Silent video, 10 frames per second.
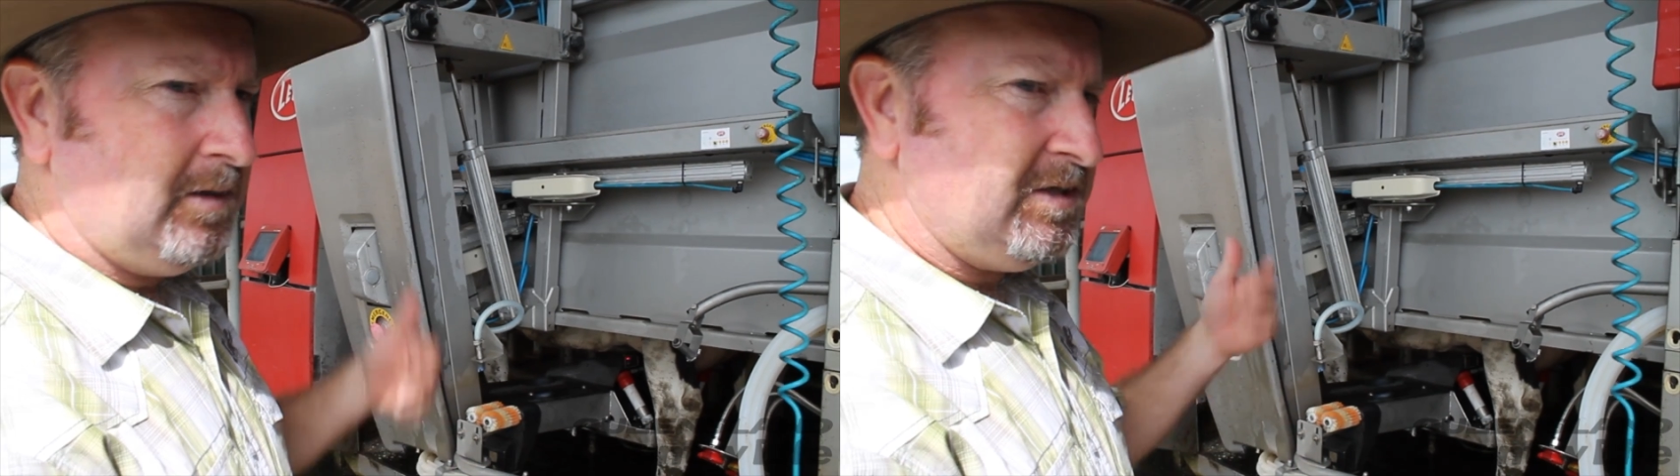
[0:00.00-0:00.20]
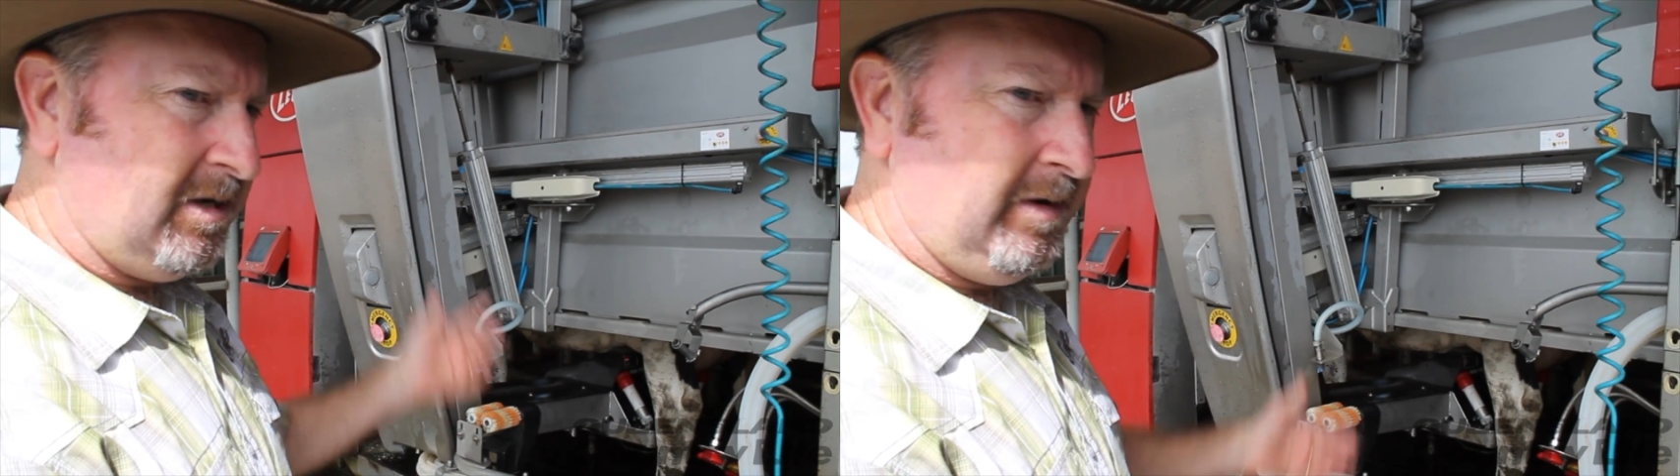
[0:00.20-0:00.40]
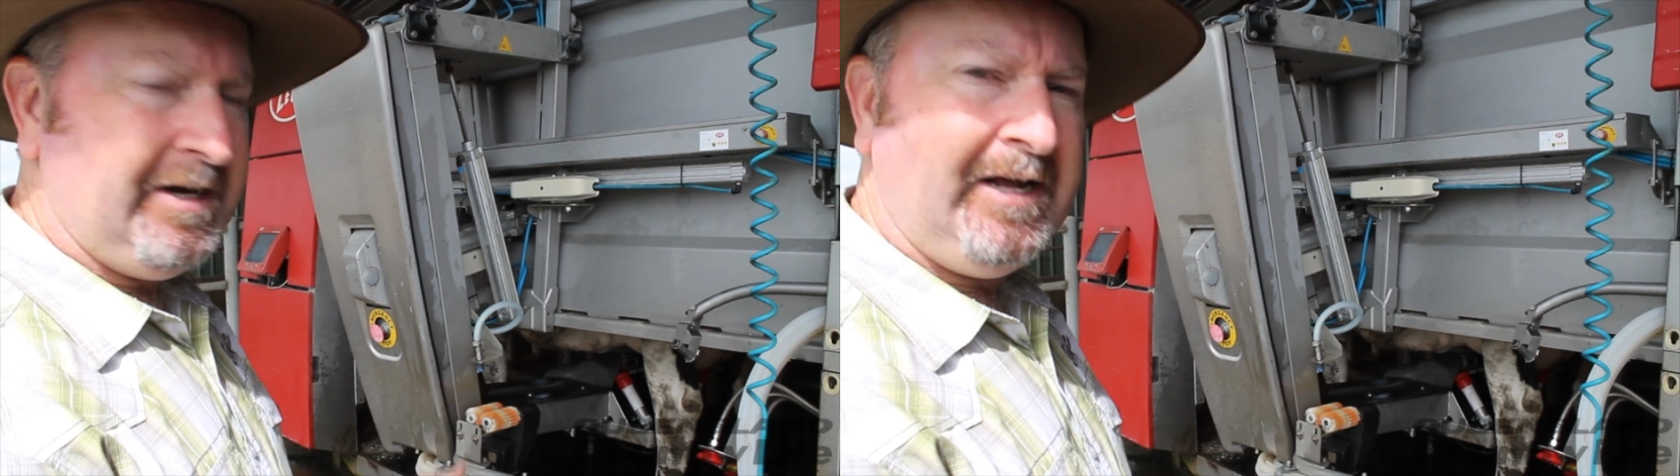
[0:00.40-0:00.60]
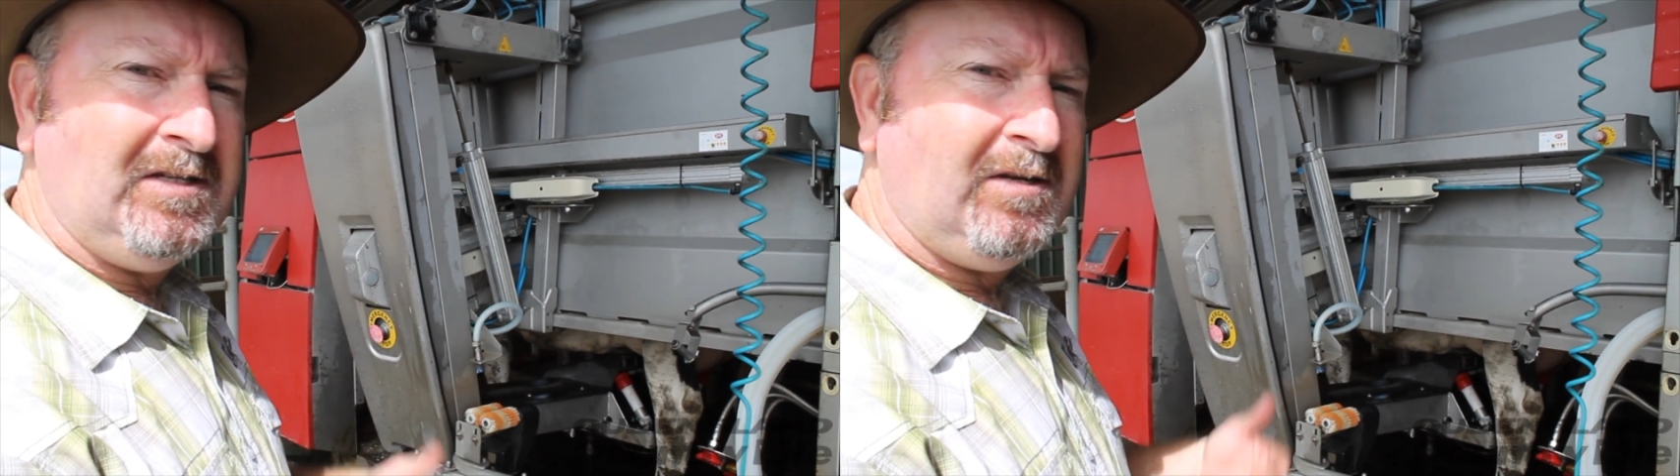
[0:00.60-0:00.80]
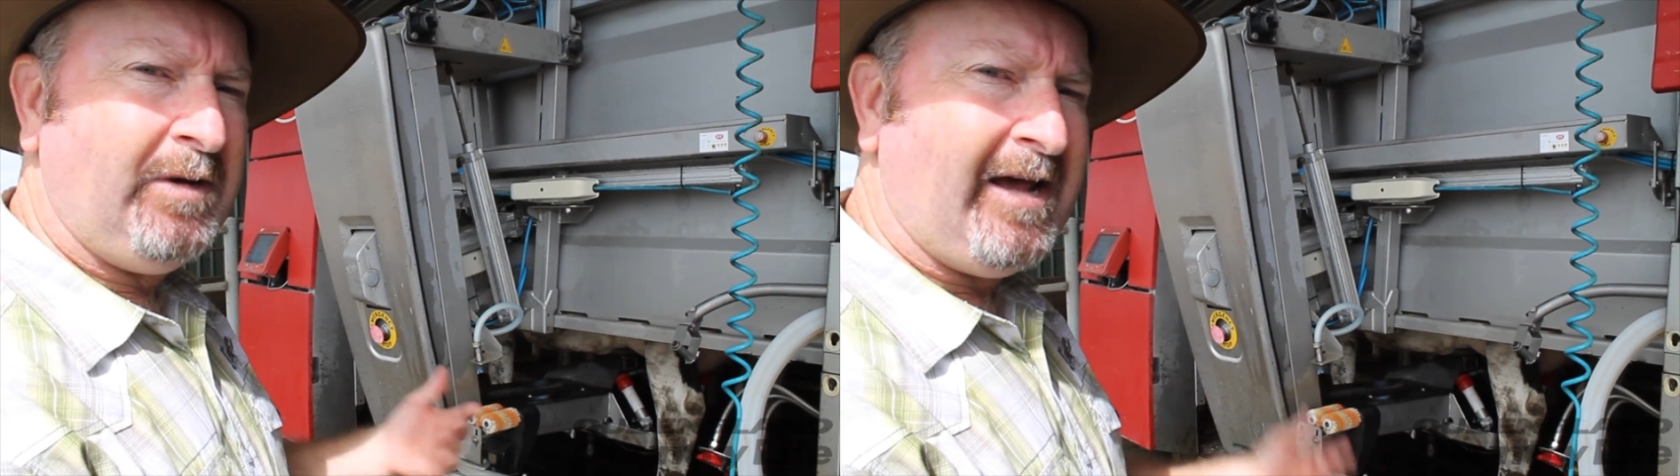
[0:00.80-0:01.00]
So it
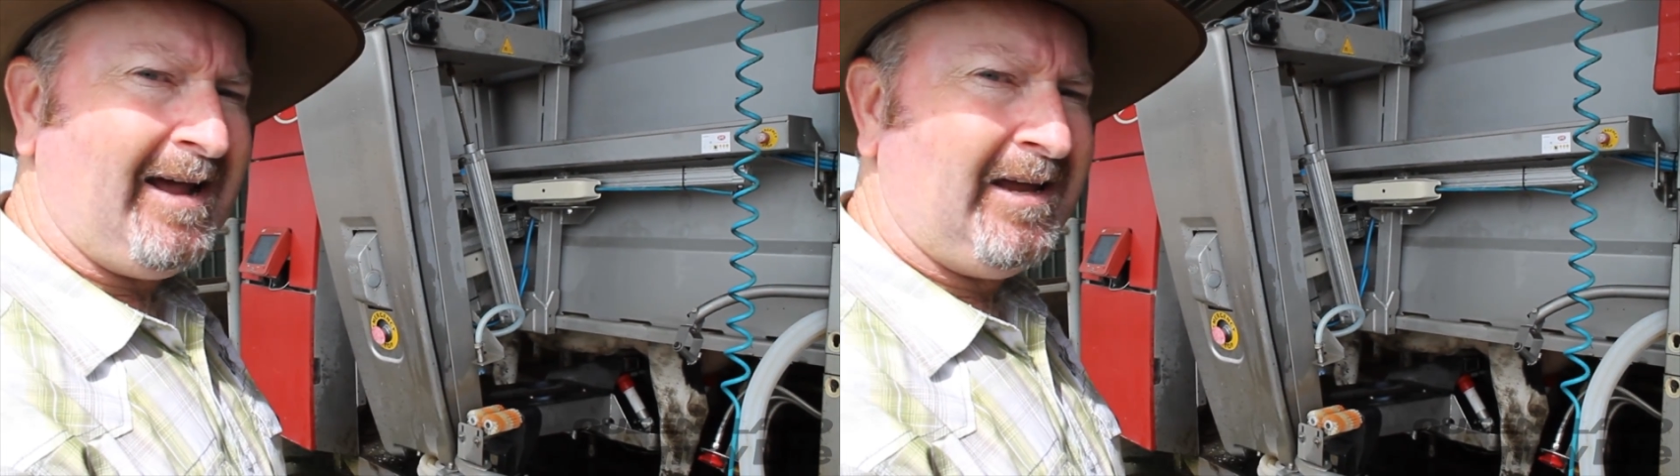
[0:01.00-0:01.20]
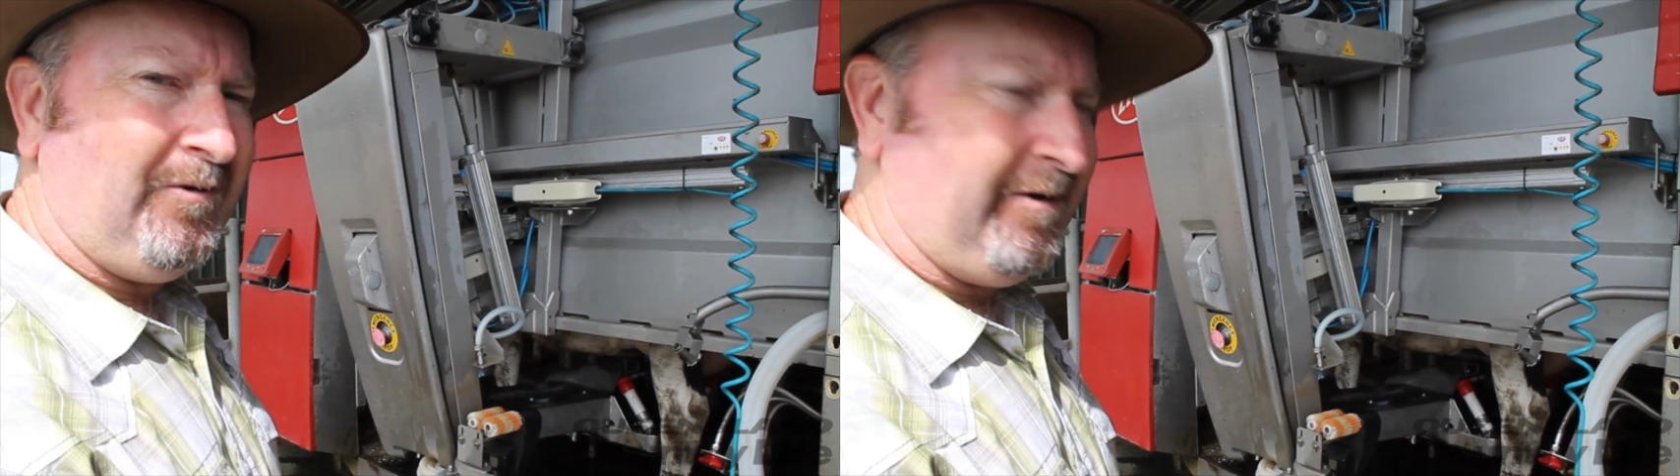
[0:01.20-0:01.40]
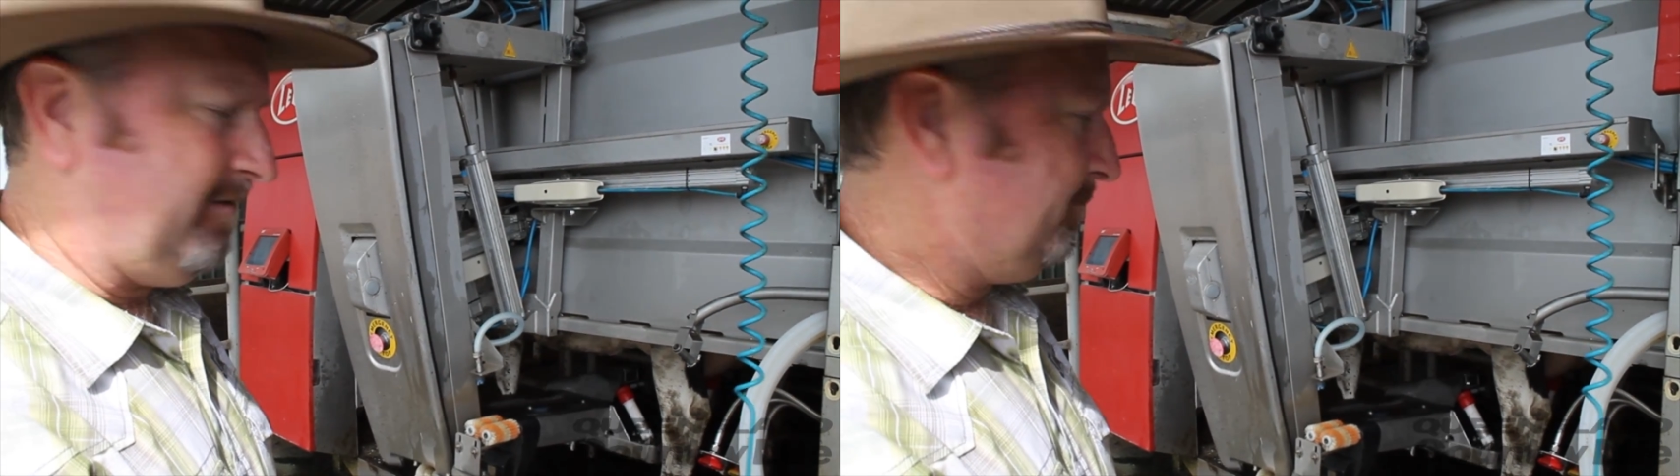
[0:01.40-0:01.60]
needs to be accurate